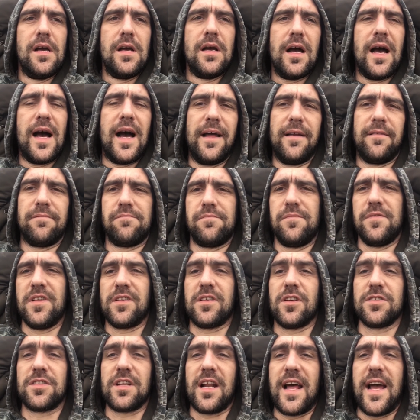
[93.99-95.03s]
And
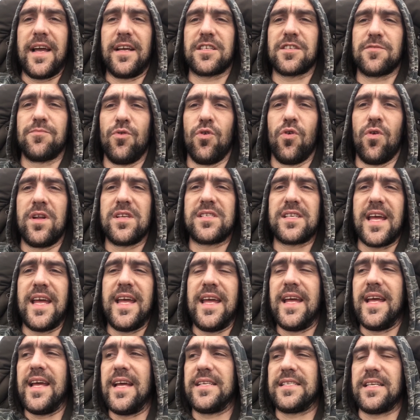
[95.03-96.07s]
because the lake's small, it's
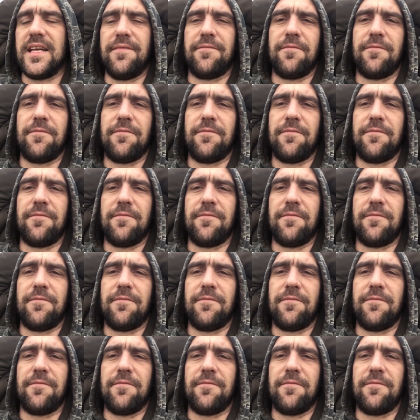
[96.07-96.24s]
easy